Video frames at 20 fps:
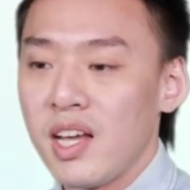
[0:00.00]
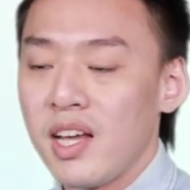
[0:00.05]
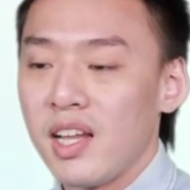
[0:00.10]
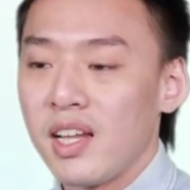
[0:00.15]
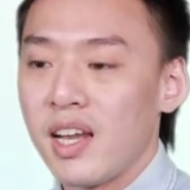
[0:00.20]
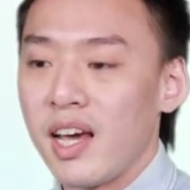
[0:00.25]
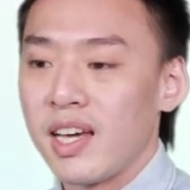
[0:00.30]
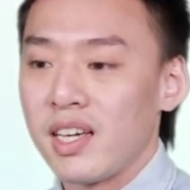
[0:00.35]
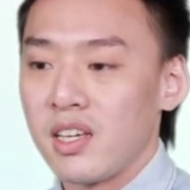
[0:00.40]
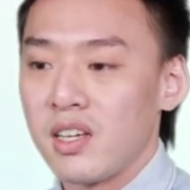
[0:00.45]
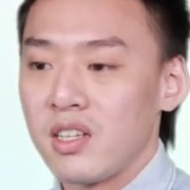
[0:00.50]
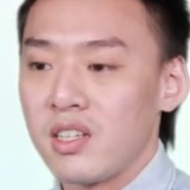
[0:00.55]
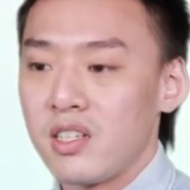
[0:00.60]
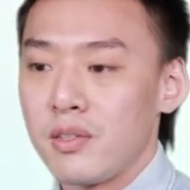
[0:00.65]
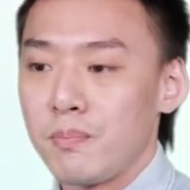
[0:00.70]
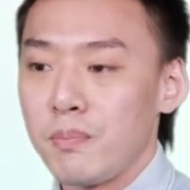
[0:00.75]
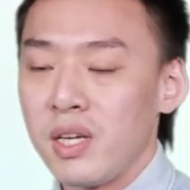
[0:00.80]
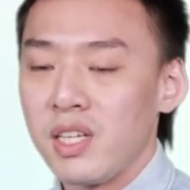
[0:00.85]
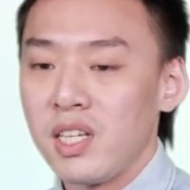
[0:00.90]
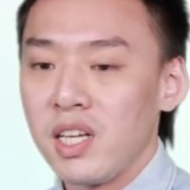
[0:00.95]
like
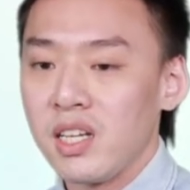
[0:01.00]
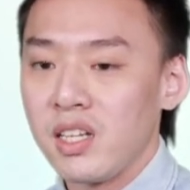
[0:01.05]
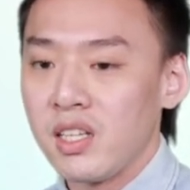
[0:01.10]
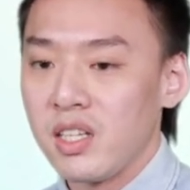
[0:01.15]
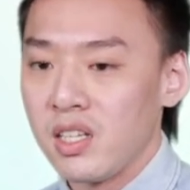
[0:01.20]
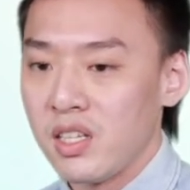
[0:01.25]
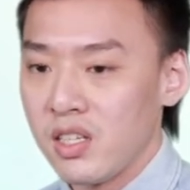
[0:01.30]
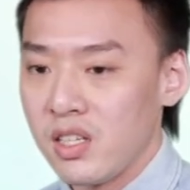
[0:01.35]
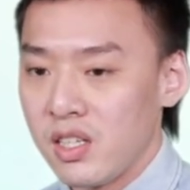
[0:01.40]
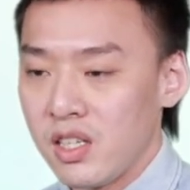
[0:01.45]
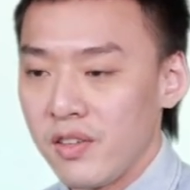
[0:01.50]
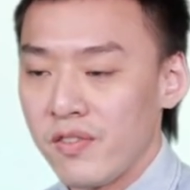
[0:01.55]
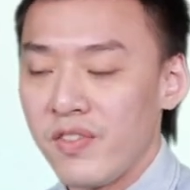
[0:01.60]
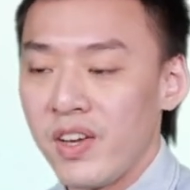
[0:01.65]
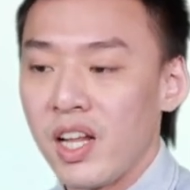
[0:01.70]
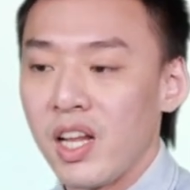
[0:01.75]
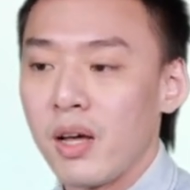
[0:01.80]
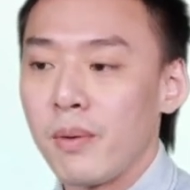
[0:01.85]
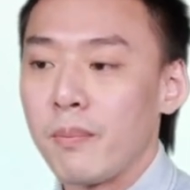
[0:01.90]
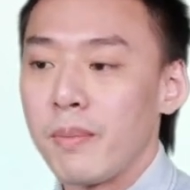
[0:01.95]
speeding the
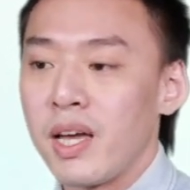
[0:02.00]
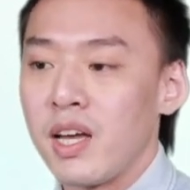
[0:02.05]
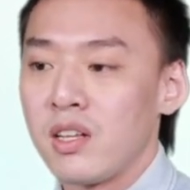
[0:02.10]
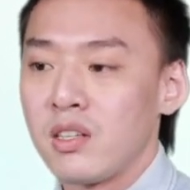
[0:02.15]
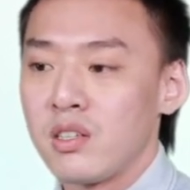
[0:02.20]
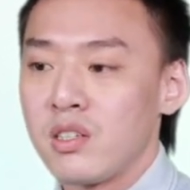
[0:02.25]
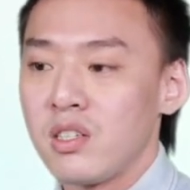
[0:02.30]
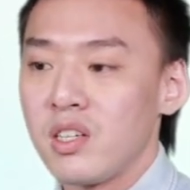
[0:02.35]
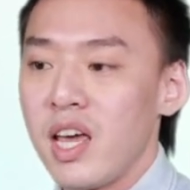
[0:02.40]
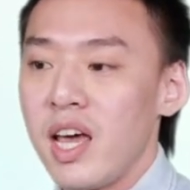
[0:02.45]
developments